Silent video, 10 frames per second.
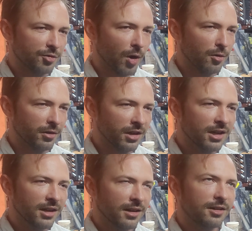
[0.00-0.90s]
a drone,
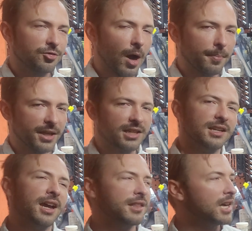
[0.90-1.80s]
drop it,
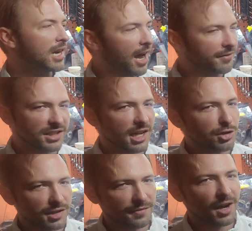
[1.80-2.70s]
and then have its
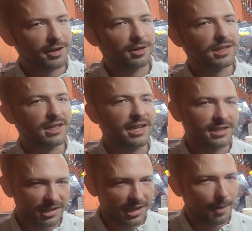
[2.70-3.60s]
engines fire and
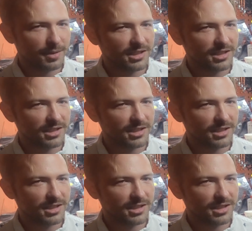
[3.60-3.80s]
it stop